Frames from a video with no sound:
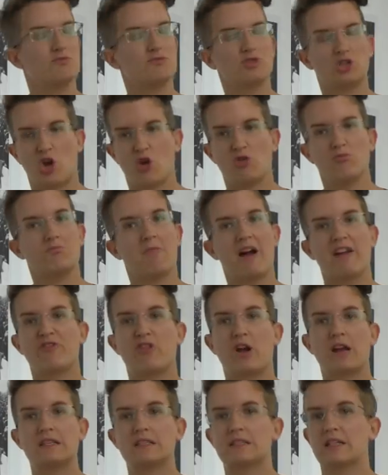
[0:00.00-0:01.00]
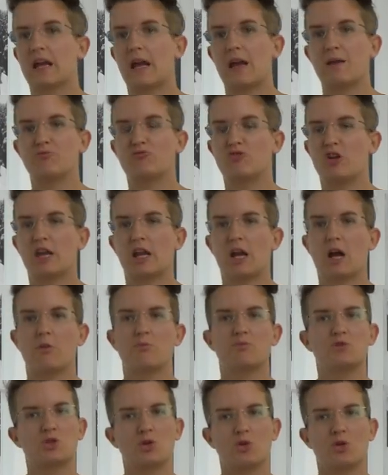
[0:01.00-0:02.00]
so my friend came running
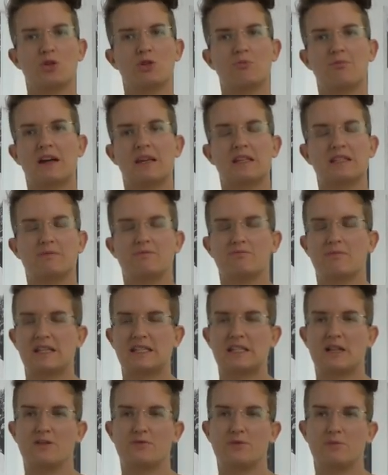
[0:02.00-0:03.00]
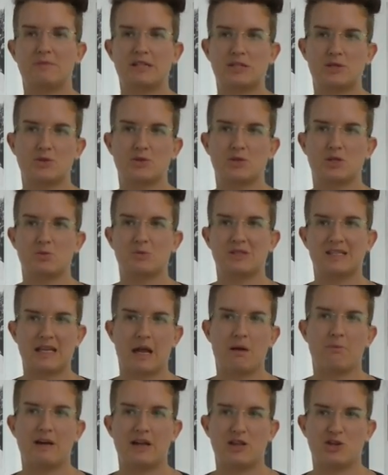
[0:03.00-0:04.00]
up, saw that my, myself and my daughter were
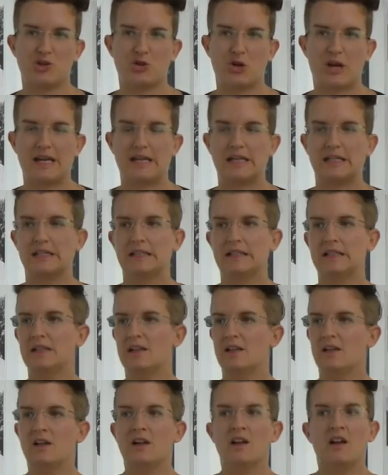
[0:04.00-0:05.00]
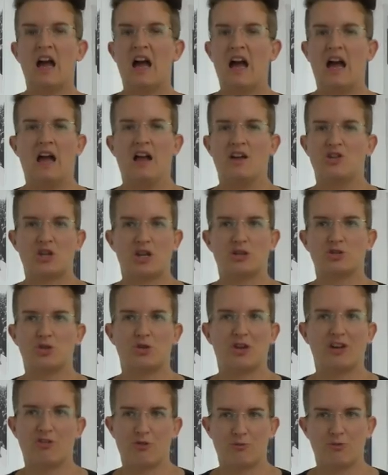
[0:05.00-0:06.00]
sat by the train,
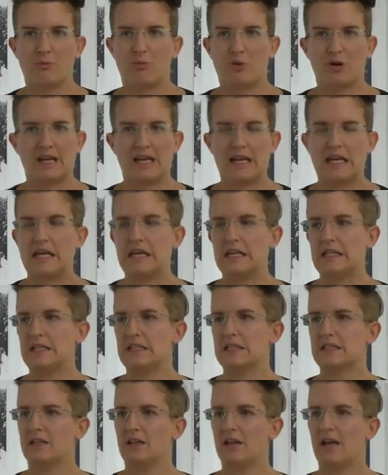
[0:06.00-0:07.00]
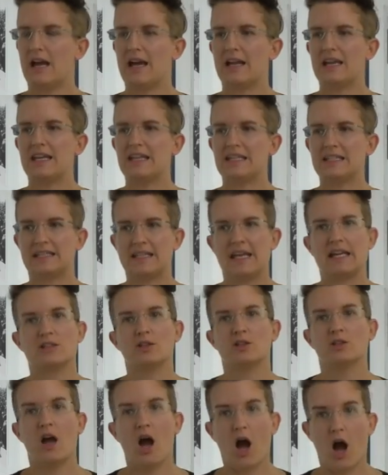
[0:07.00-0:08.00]
sheltering from the boiling heat, and he said,
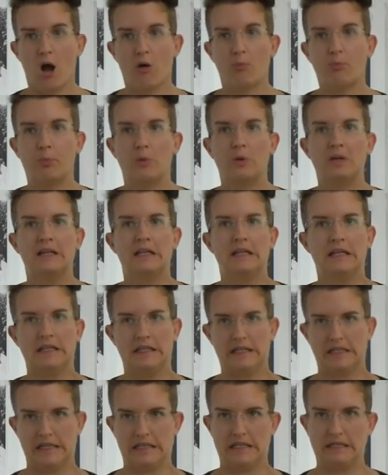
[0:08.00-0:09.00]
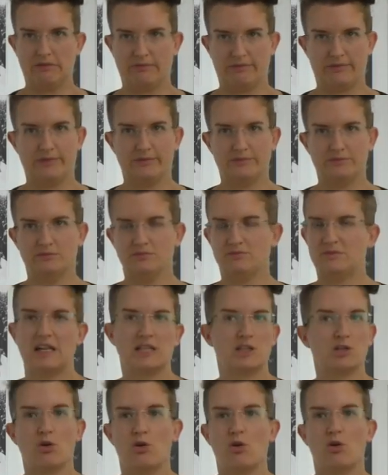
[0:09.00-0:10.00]
Up, leave.
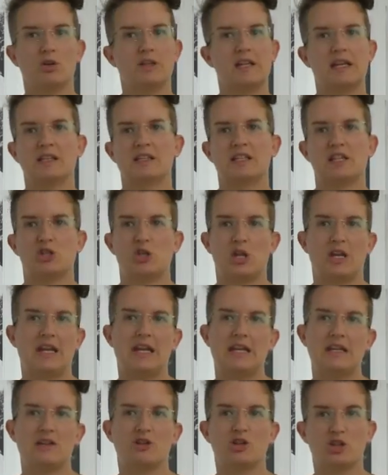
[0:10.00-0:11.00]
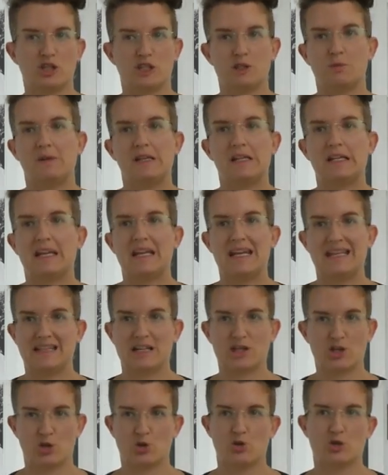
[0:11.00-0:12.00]
That's all the English he could speak in
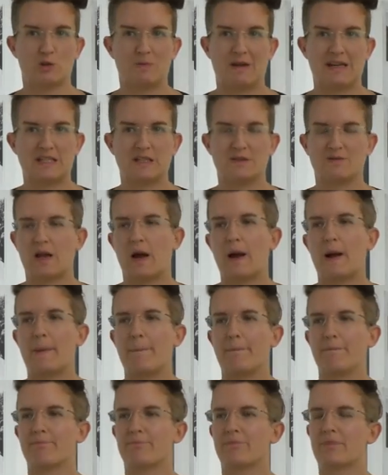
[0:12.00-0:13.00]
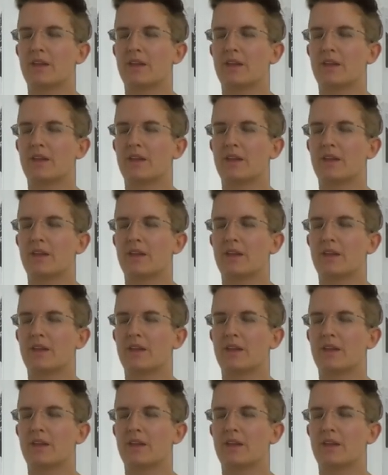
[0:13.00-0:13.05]
that short space of time.